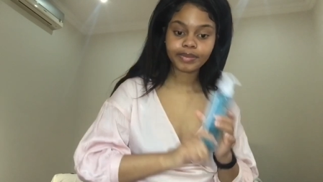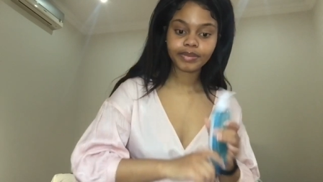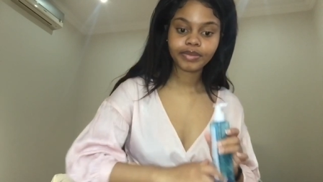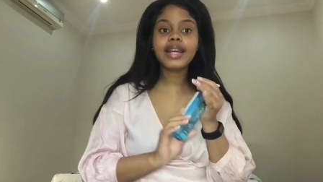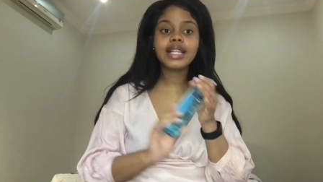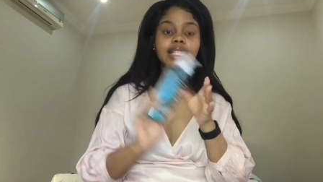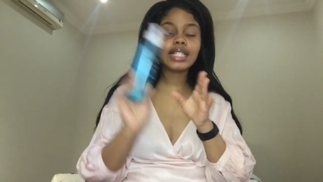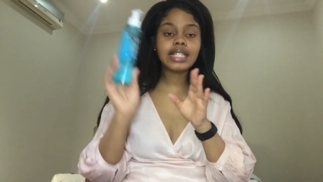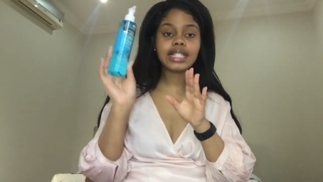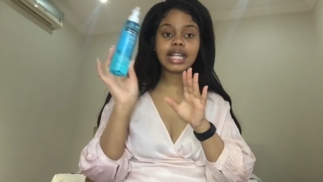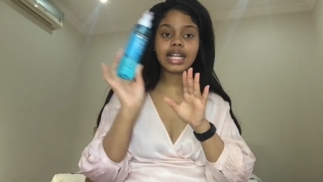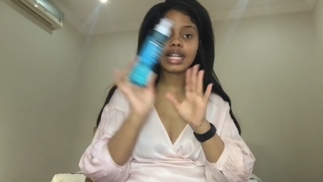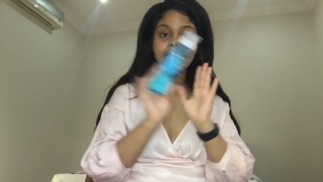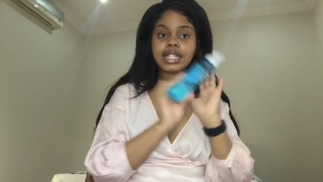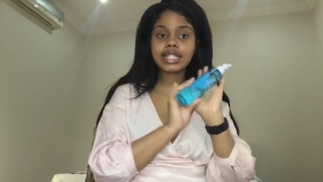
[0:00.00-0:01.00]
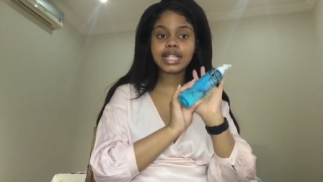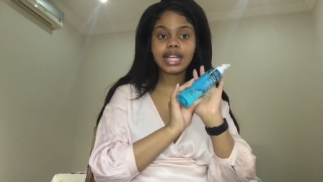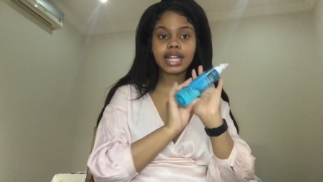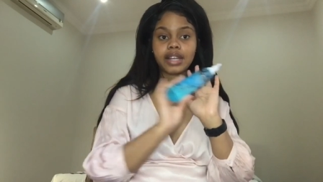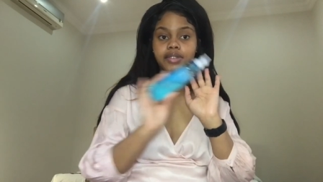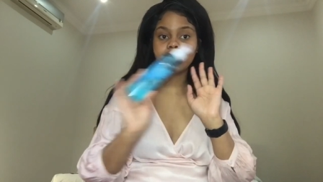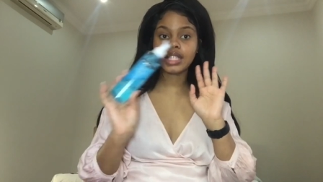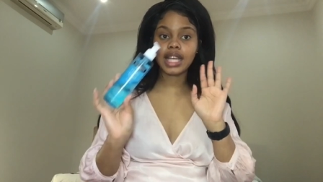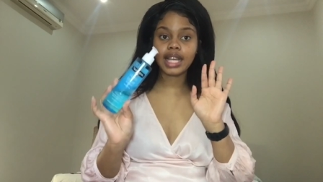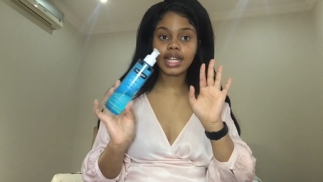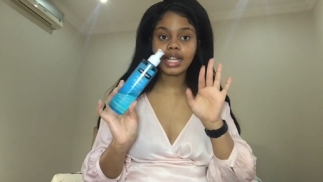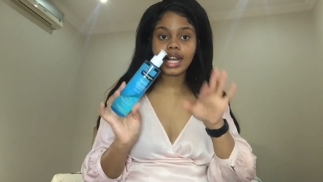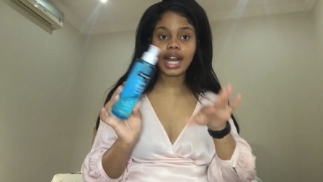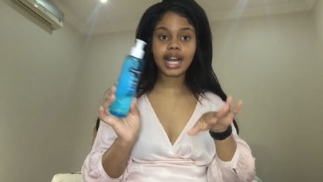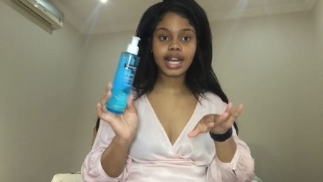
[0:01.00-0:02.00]
Okay, this is like a 10 out of
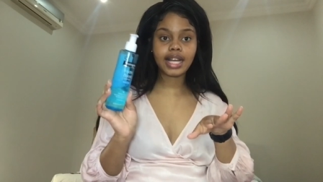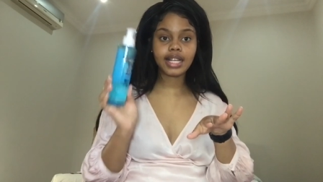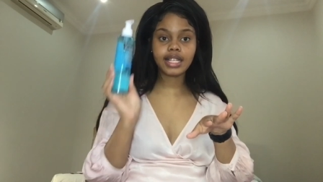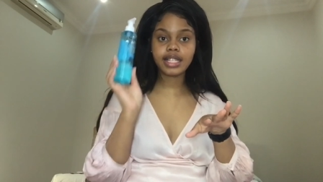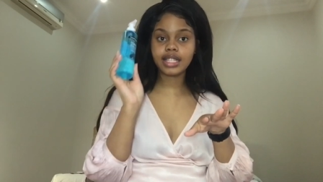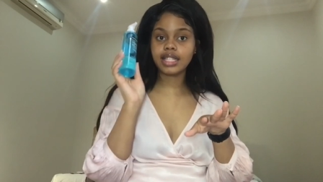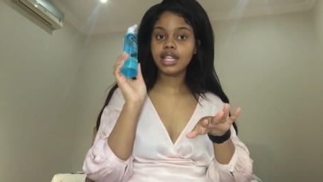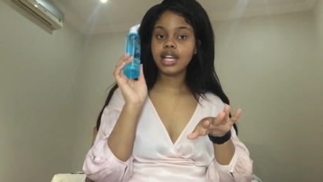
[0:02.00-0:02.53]
10 guys.